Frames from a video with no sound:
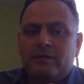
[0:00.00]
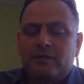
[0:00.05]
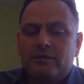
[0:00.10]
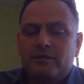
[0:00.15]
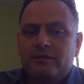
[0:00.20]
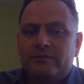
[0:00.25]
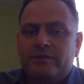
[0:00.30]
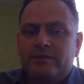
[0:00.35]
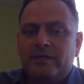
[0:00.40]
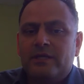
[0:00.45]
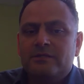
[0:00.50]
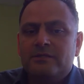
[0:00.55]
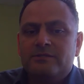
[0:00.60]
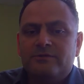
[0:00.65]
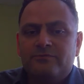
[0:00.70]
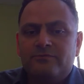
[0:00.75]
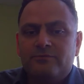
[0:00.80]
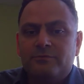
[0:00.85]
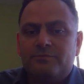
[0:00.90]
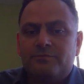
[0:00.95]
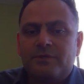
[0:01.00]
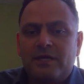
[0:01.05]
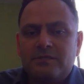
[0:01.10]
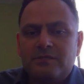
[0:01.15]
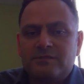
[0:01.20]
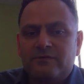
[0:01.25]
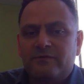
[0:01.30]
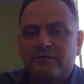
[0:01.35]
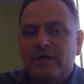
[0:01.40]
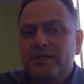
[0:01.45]
relative to
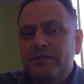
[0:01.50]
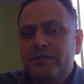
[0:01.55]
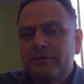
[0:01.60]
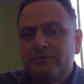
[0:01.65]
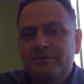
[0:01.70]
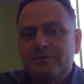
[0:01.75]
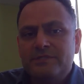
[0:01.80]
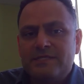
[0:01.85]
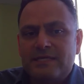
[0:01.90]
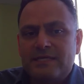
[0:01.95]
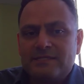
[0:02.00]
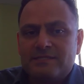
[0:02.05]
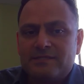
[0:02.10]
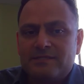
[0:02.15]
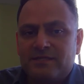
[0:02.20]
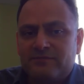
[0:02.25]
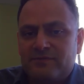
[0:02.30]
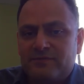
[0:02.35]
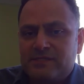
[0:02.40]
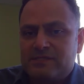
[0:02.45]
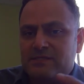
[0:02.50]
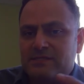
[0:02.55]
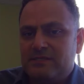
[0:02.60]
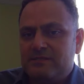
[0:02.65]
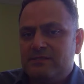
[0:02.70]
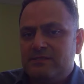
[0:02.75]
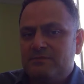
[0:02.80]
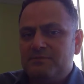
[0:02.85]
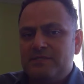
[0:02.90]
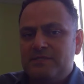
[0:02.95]
price of other goods and
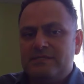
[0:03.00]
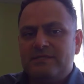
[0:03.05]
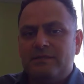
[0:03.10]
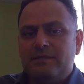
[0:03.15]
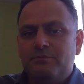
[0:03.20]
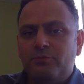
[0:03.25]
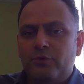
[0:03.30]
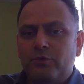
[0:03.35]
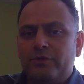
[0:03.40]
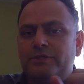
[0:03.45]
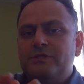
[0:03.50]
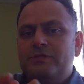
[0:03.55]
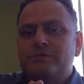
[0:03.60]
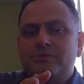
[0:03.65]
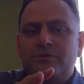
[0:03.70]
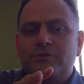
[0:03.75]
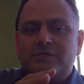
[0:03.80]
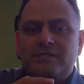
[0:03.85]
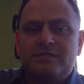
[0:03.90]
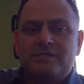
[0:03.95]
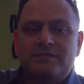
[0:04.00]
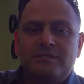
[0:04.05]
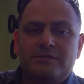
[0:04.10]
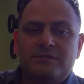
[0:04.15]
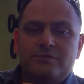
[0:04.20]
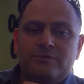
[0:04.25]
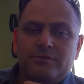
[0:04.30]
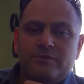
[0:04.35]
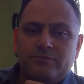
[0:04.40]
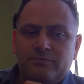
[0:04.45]
services, it means that more resources
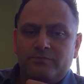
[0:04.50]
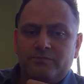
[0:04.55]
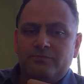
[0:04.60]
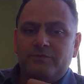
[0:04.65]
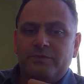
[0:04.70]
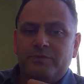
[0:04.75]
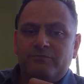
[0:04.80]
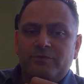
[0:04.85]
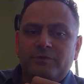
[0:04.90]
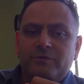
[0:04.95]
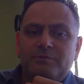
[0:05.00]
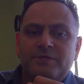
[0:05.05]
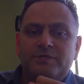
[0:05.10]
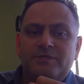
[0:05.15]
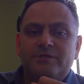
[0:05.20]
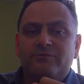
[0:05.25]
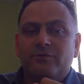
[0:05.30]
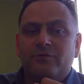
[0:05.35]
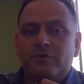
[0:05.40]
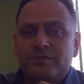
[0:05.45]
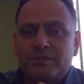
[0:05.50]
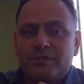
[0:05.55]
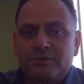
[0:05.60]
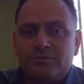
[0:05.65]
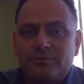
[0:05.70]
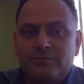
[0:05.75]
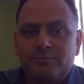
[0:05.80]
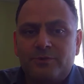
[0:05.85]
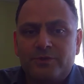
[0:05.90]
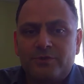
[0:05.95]
will be
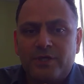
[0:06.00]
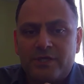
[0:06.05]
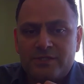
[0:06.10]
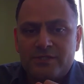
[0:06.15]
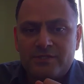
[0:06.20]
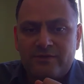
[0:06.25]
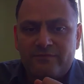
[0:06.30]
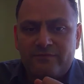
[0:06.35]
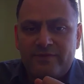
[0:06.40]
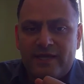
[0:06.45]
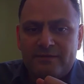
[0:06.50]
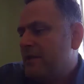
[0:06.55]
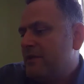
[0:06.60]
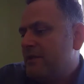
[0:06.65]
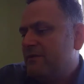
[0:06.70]
devoted to production of that.